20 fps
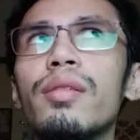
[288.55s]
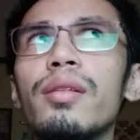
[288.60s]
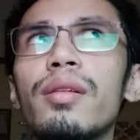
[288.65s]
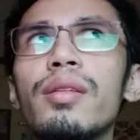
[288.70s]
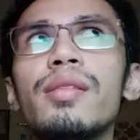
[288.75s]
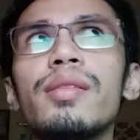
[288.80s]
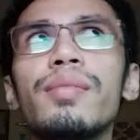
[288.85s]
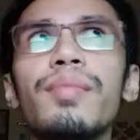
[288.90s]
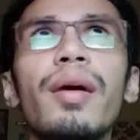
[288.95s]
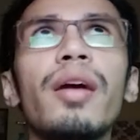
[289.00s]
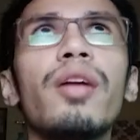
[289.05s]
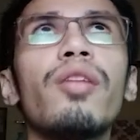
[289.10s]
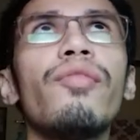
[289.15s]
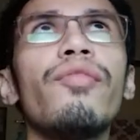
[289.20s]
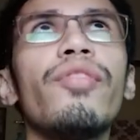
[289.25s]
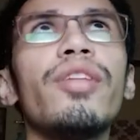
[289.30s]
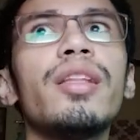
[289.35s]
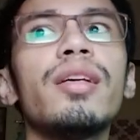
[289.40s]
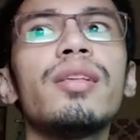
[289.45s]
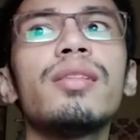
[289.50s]
is my
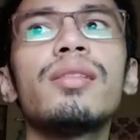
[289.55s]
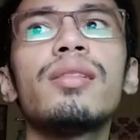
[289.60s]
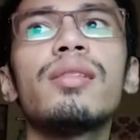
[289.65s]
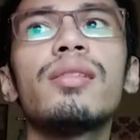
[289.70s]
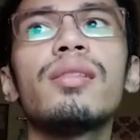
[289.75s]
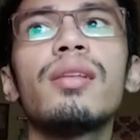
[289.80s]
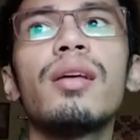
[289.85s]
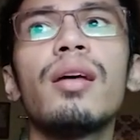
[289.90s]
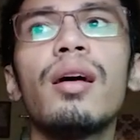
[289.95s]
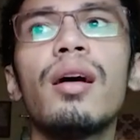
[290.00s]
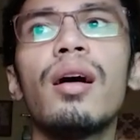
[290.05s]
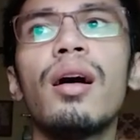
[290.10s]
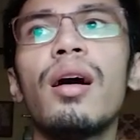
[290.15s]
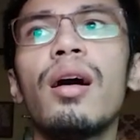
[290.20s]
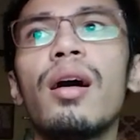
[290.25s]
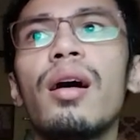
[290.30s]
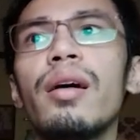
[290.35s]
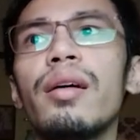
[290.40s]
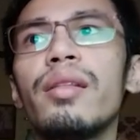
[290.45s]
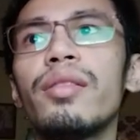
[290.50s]
confidence
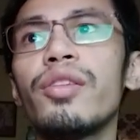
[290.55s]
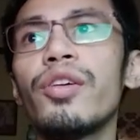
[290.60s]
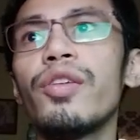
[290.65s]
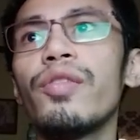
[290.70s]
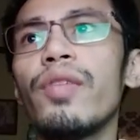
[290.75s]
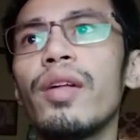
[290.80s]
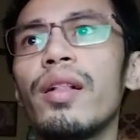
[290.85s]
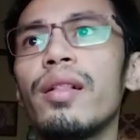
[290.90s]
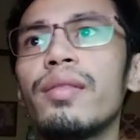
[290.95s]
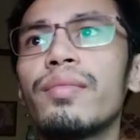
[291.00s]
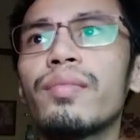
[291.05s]
interval.